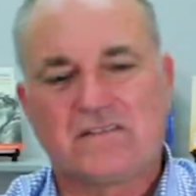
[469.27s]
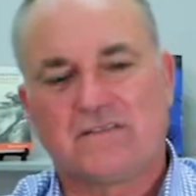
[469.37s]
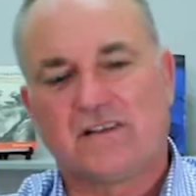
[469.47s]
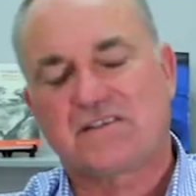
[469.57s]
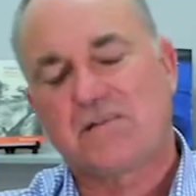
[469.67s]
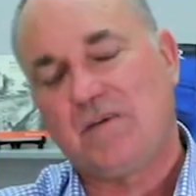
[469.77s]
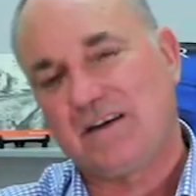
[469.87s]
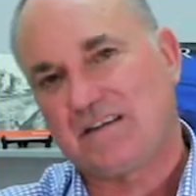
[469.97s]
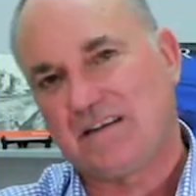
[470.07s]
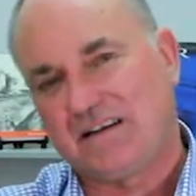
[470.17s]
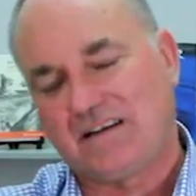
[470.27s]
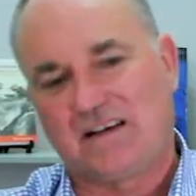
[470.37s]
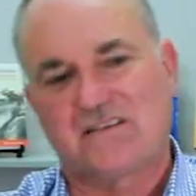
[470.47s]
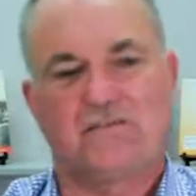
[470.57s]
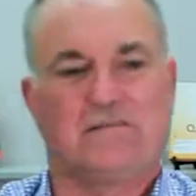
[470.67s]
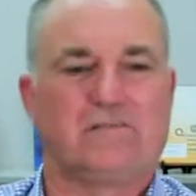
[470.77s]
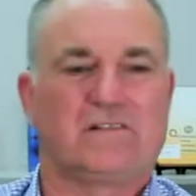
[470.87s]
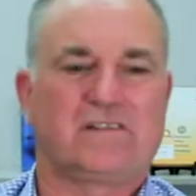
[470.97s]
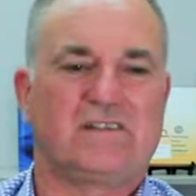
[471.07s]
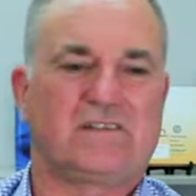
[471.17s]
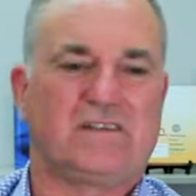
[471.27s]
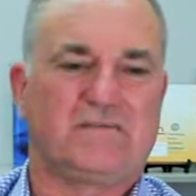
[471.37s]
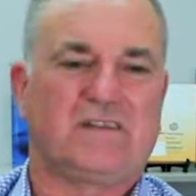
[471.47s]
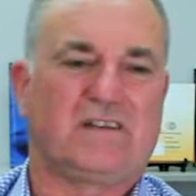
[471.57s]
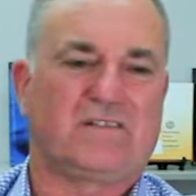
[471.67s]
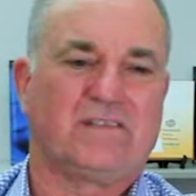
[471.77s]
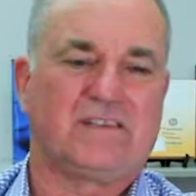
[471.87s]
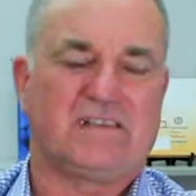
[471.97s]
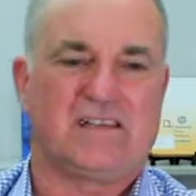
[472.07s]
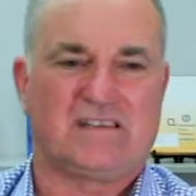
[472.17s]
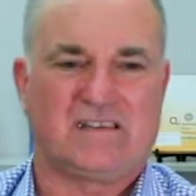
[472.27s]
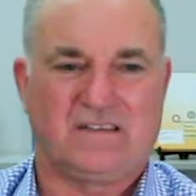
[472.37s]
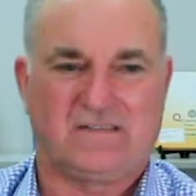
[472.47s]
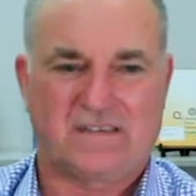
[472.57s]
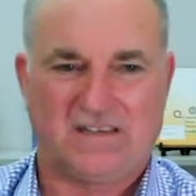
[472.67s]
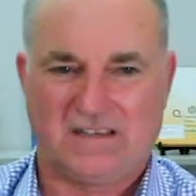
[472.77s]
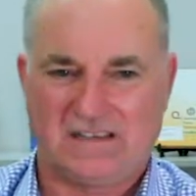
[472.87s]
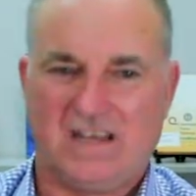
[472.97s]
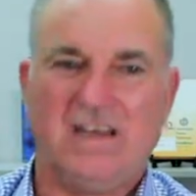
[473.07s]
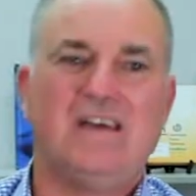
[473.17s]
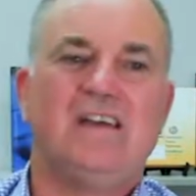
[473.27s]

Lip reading: of lost capacity in our stormwater systems and increasing density of the cities,